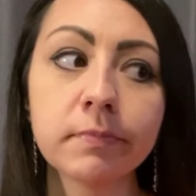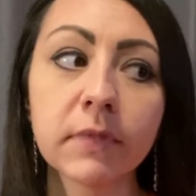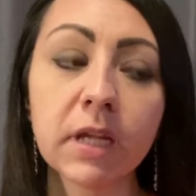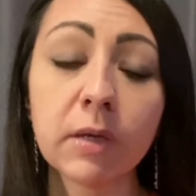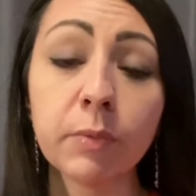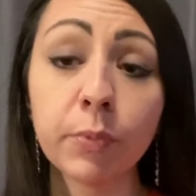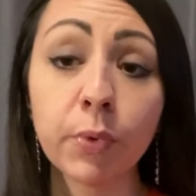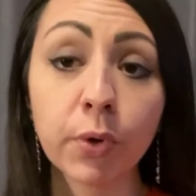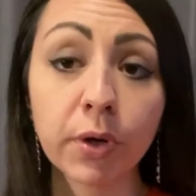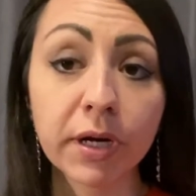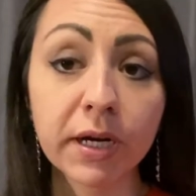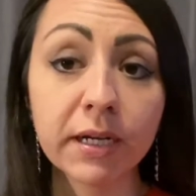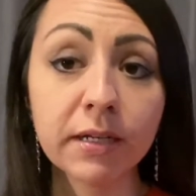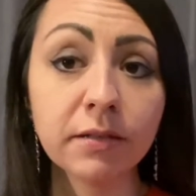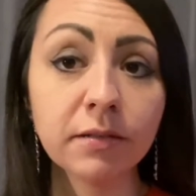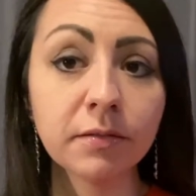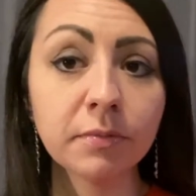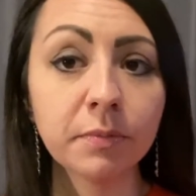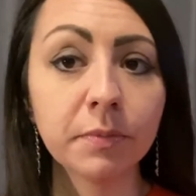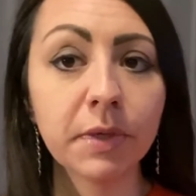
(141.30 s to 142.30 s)

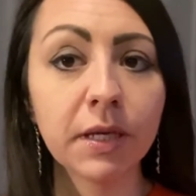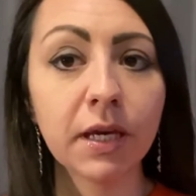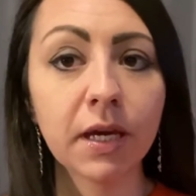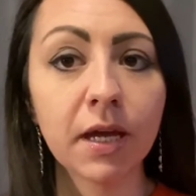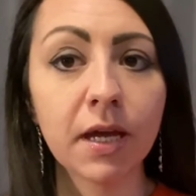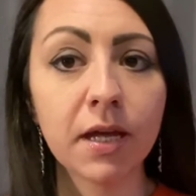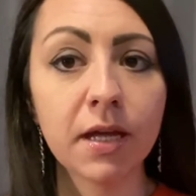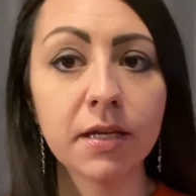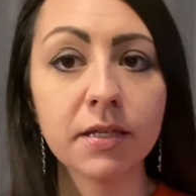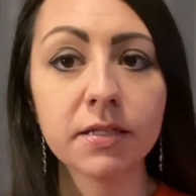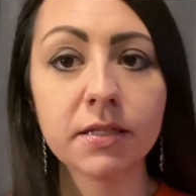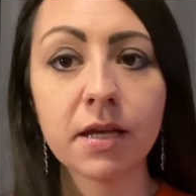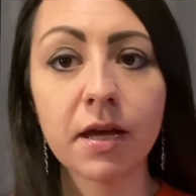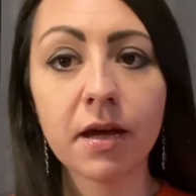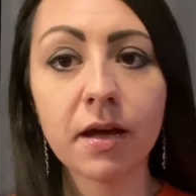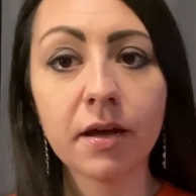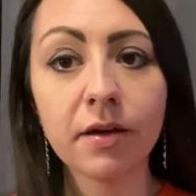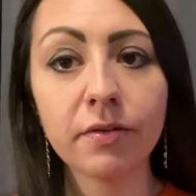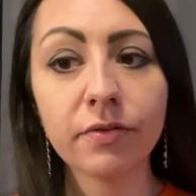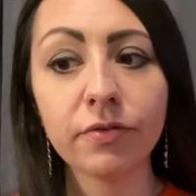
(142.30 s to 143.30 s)
important because
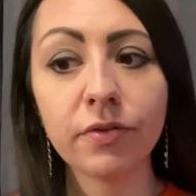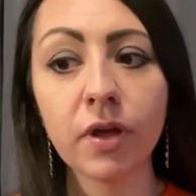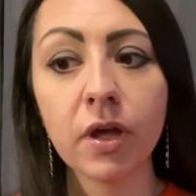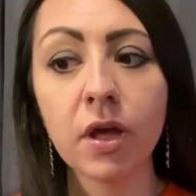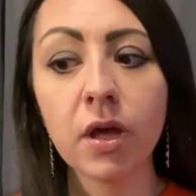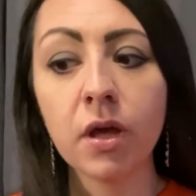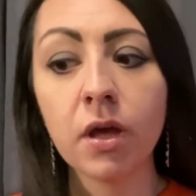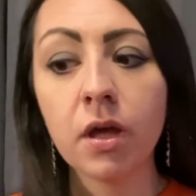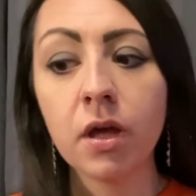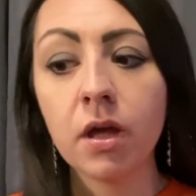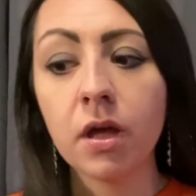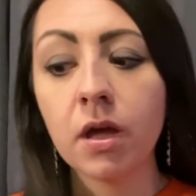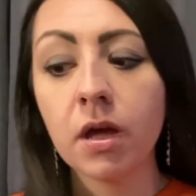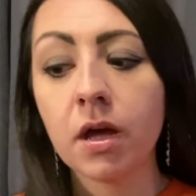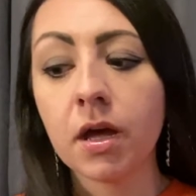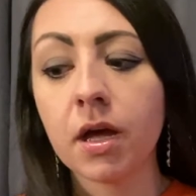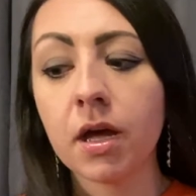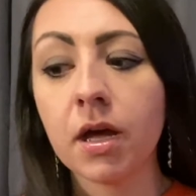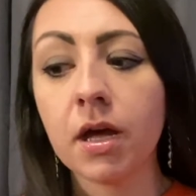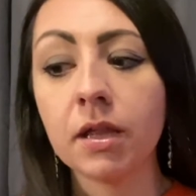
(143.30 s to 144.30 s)
of
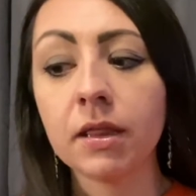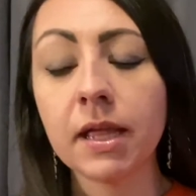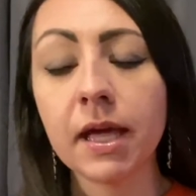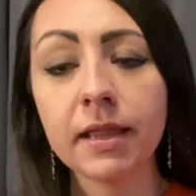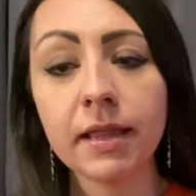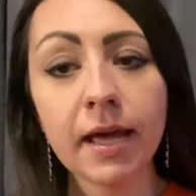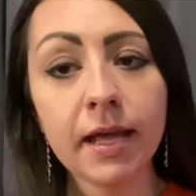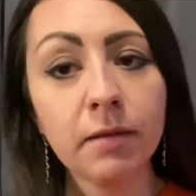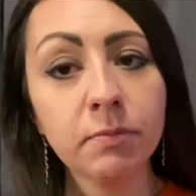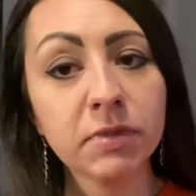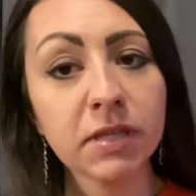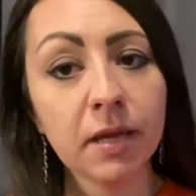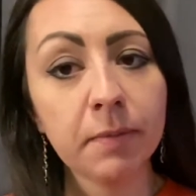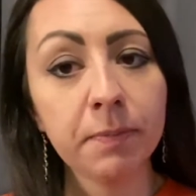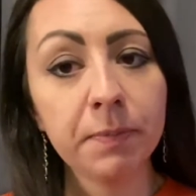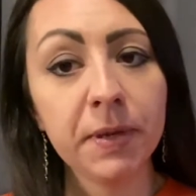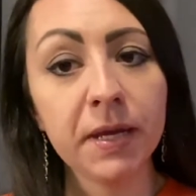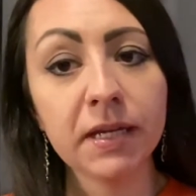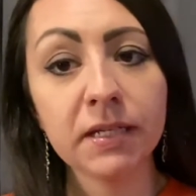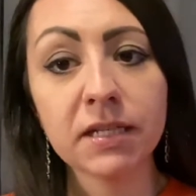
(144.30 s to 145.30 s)
a lot of the items I
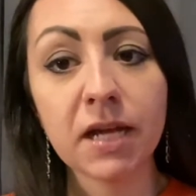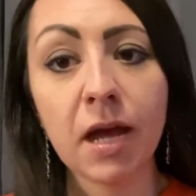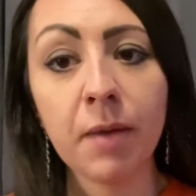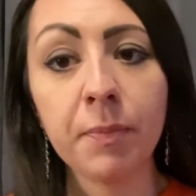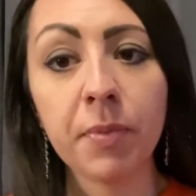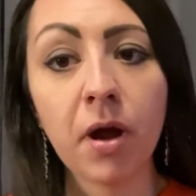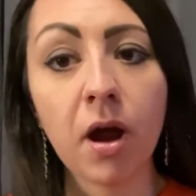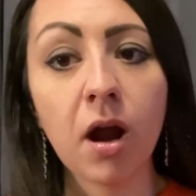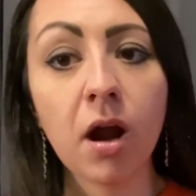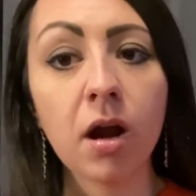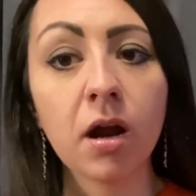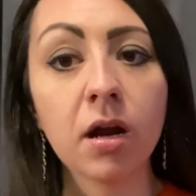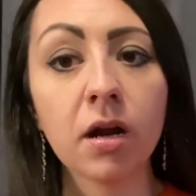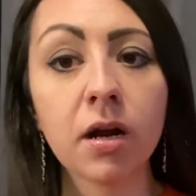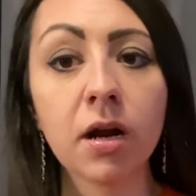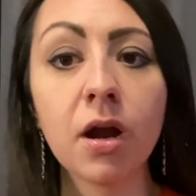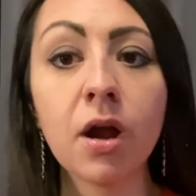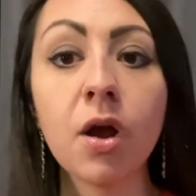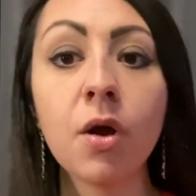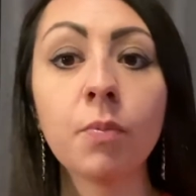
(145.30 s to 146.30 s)
picked up
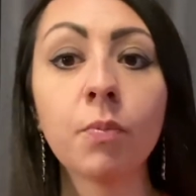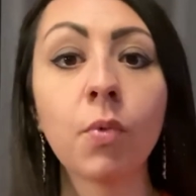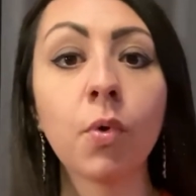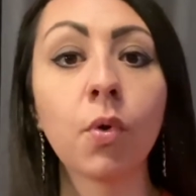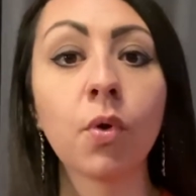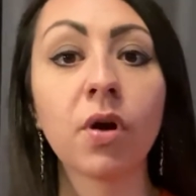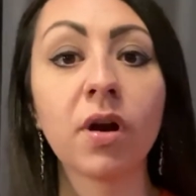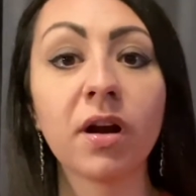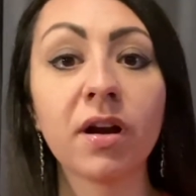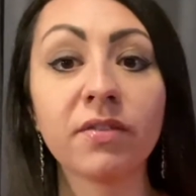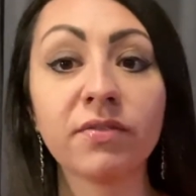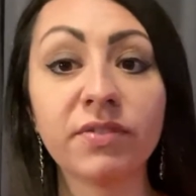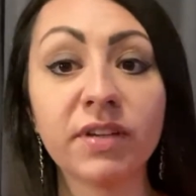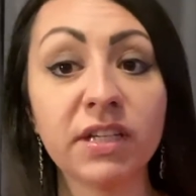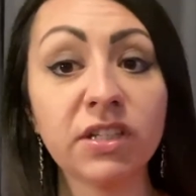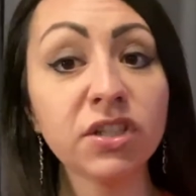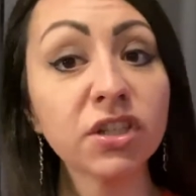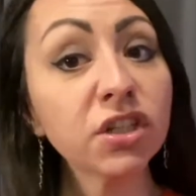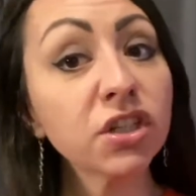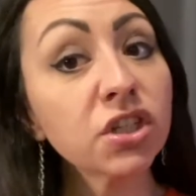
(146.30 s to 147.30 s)
are more
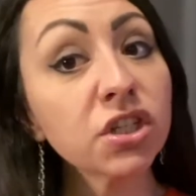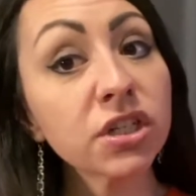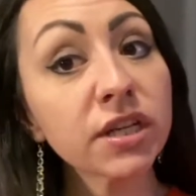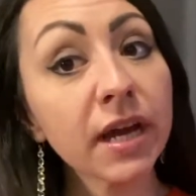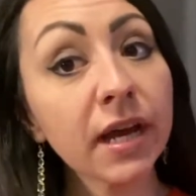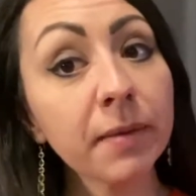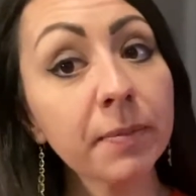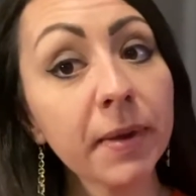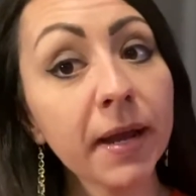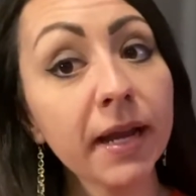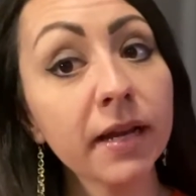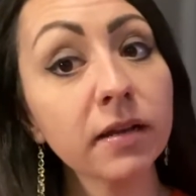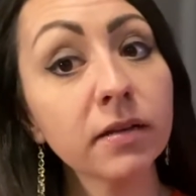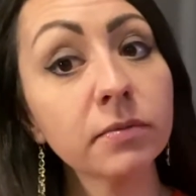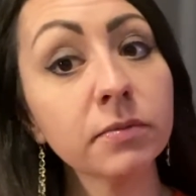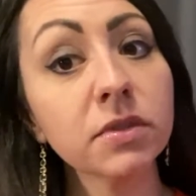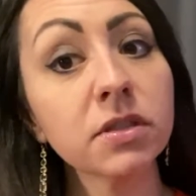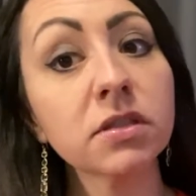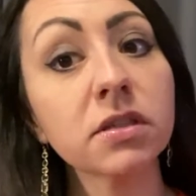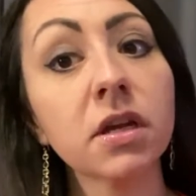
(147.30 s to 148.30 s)
vintage type
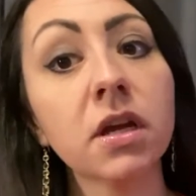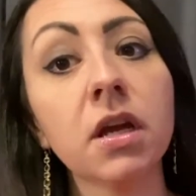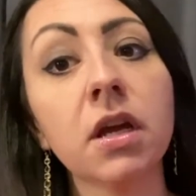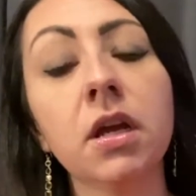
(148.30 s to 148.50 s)
items.